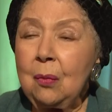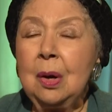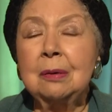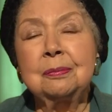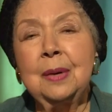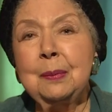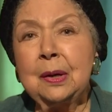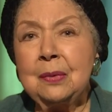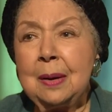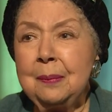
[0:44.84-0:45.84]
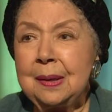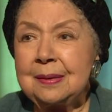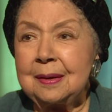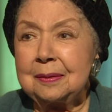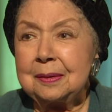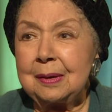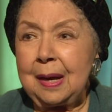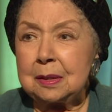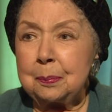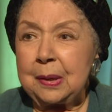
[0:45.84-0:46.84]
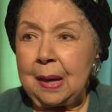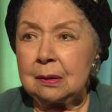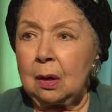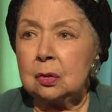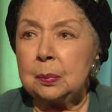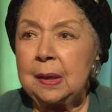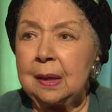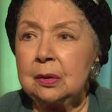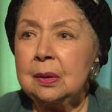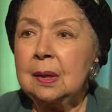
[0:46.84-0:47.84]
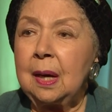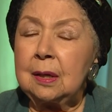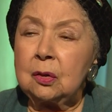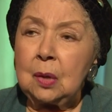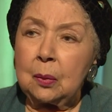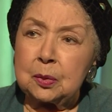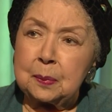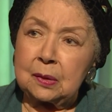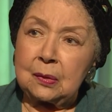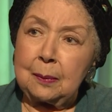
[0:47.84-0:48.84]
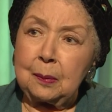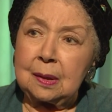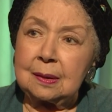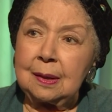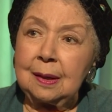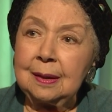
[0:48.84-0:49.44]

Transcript: Well, no. My grandmother had a piano, old piano, and I grew up with my grandmother.